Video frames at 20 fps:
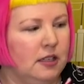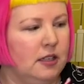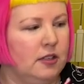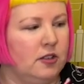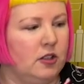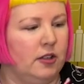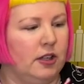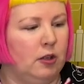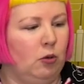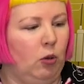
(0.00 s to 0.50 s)

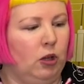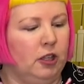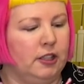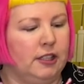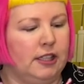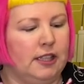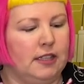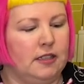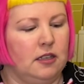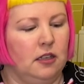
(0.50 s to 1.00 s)
So their
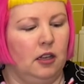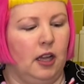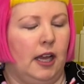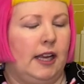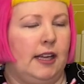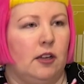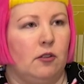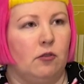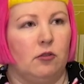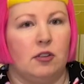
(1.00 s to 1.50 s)
quality isn't
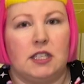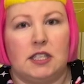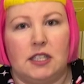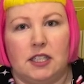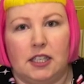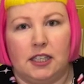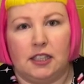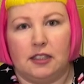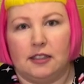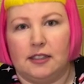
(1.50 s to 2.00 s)
like
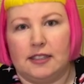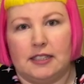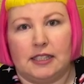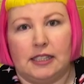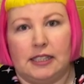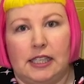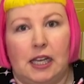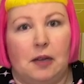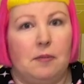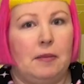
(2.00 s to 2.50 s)

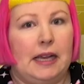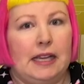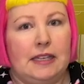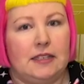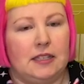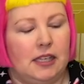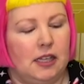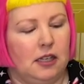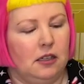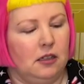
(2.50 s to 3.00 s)
ridiculously
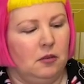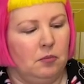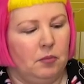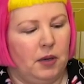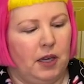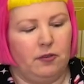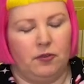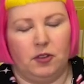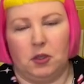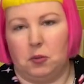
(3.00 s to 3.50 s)
amazing,
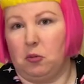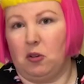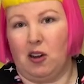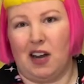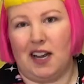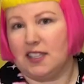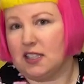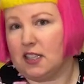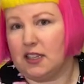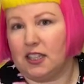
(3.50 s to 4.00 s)
but for the
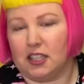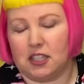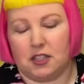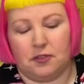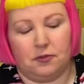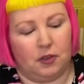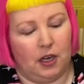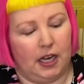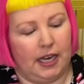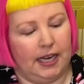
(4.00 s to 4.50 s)
price, I think it's
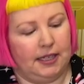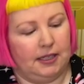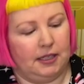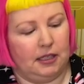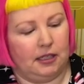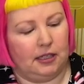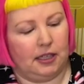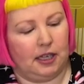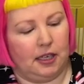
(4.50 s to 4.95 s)
fine.